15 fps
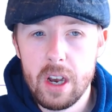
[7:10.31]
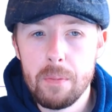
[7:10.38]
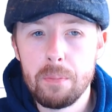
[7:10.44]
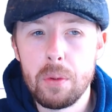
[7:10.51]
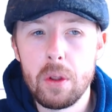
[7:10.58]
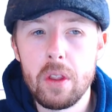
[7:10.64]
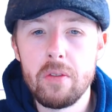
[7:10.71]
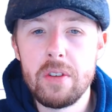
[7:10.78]

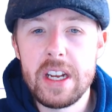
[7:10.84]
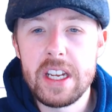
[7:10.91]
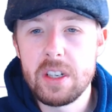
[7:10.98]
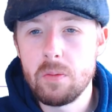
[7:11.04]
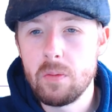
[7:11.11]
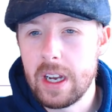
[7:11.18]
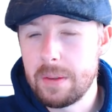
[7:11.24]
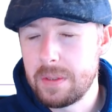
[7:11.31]
But the reason
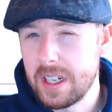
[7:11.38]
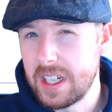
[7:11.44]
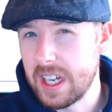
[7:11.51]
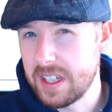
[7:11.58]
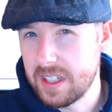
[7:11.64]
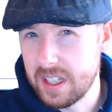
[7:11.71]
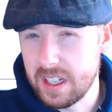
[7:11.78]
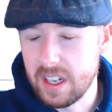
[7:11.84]
why I'm
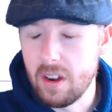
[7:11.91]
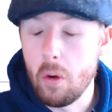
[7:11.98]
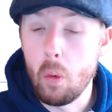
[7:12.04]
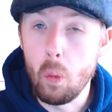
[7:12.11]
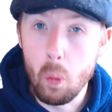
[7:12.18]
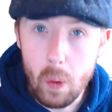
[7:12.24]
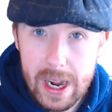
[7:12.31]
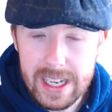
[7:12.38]
suggesting
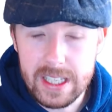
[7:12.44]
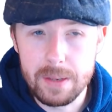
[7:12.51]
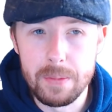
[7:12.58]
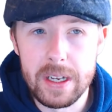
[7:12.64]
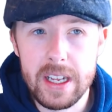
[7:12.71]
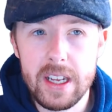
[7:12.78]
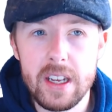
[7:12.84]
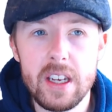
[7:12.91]
wait a
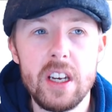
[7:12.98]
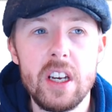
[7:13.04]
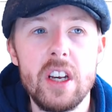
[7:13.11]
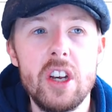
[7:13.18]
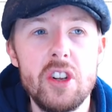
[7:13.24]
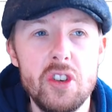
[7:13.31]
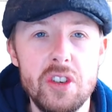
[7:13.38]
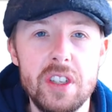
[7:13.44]
minute,
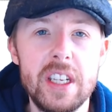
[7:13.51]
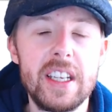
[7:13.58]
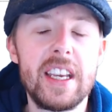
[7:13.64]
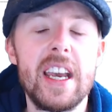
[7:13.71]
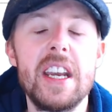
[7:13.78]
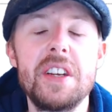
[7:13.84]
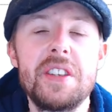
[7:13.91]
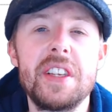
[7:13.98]
just in
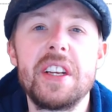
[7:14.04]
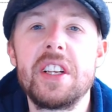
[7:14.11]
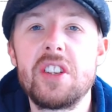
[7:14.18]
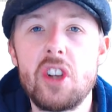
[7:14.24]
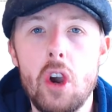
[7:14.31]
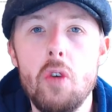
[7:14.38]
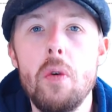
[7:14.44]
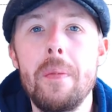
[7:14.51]
case things
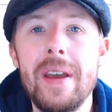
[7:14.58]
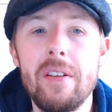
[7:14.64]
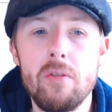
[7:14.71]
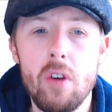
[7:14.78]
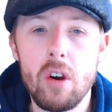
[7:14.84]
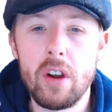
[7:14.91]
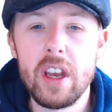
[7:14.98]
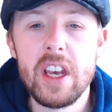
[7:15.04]
go a bit
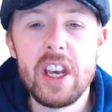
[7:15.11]
wrong.